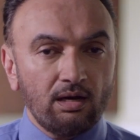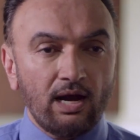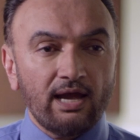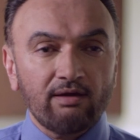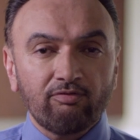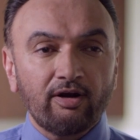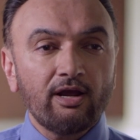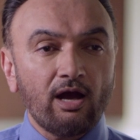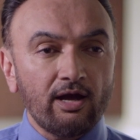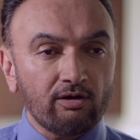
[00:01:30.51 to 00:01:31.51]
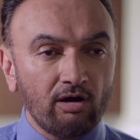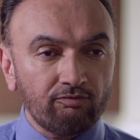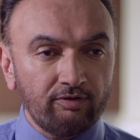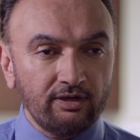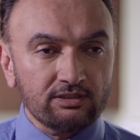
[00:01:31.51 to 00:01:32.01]
I have very high
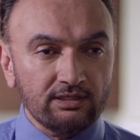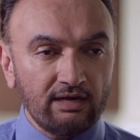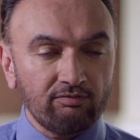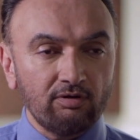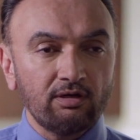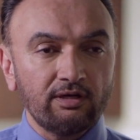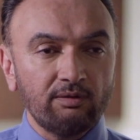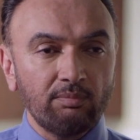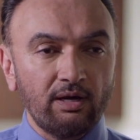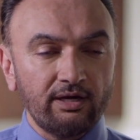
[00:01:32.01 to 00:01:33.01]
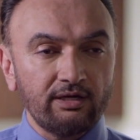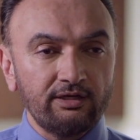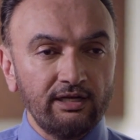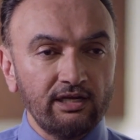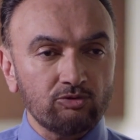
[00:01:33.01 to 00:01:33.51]
confidence level in my
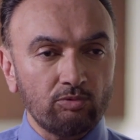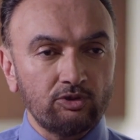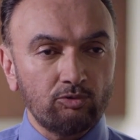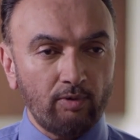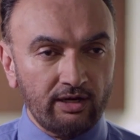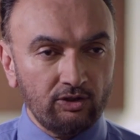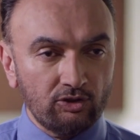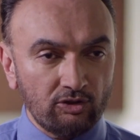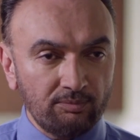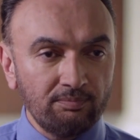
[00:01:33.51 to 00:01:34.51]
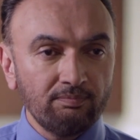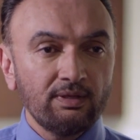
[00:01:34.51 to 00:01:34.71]
dealings with DirectDerm